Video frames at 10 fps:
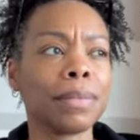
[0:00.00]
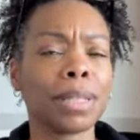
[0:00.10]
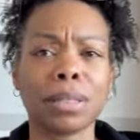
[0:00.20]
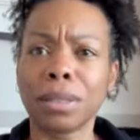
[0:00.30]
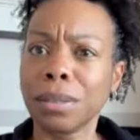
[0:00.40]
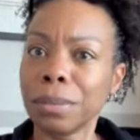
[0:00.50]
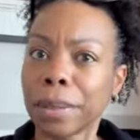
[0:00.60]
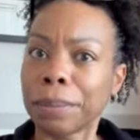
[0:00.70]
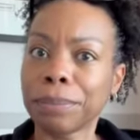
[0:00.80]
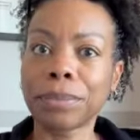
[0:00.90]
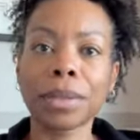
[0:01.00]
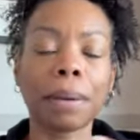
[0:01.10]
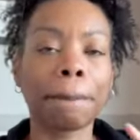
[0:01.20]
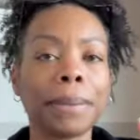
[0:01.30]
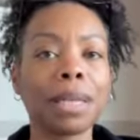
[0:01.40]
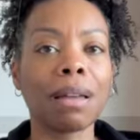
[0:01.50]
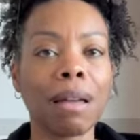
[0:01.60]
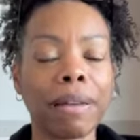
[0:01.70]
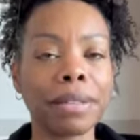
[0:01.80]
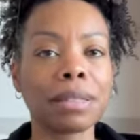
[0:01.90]
Excuse me,
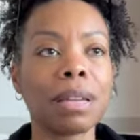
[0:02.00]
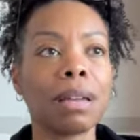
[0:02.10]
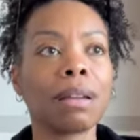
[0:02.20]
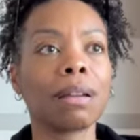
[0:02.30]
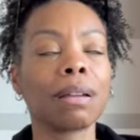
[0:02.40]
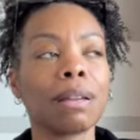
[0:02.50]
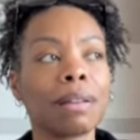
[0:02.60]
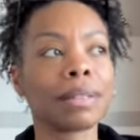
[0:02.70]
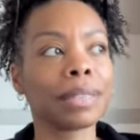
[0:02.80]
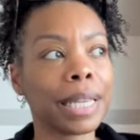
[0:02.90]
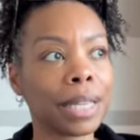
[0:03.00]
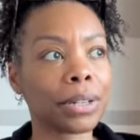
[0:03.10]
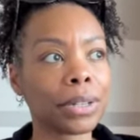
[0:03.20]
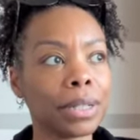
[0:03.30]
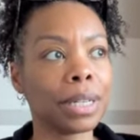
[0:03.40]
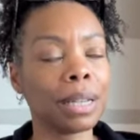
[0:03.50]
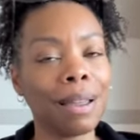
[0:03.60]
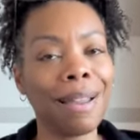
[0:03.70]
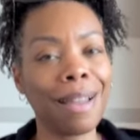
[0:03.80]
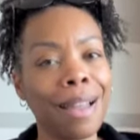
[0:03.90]
because later
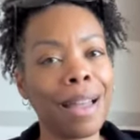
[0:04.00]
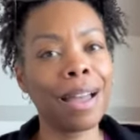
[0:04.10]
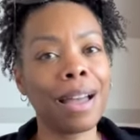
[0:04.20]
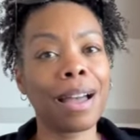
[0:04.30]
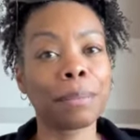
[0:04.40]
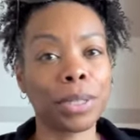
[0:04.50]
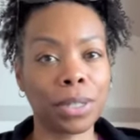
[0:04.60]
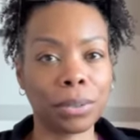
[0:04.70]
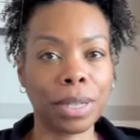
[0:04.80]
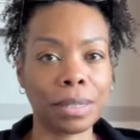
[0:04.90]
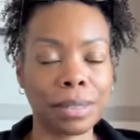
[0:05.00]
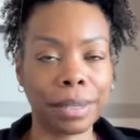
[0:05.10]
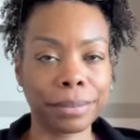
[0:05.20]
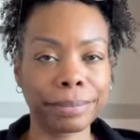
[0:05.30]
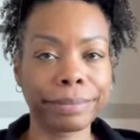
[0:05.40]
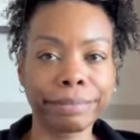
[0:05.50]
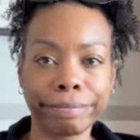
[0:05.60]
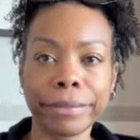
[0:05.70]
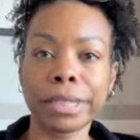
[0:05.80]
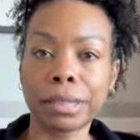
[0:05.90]
I'm going to go dancing.
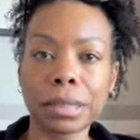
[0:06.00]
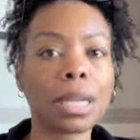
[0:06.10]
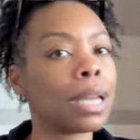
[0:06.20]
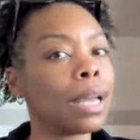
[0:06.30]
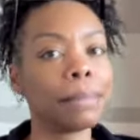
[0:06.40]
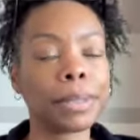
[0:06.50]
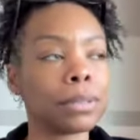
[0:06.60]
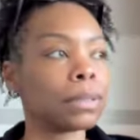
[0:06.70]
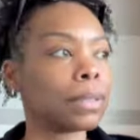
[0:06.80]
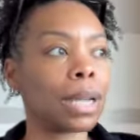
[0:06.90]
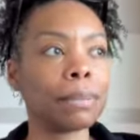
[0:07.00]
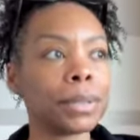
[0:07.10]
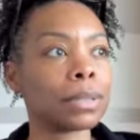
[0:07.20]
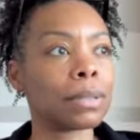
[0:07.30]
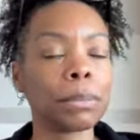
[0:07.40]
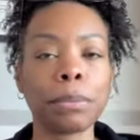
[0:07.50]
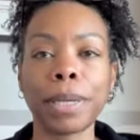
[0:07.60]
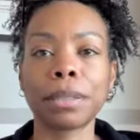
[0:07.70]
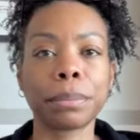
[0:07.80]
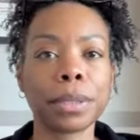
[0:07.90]
I'm going to do it. I'm going to do it. I'm going to
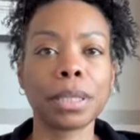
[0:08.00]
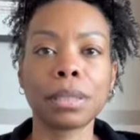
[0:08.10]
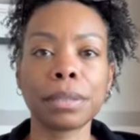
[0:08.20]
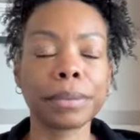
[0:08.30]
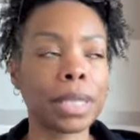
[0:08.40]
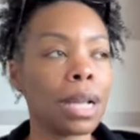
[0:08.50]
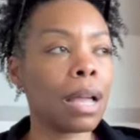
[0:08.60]
bite the bullet and do it.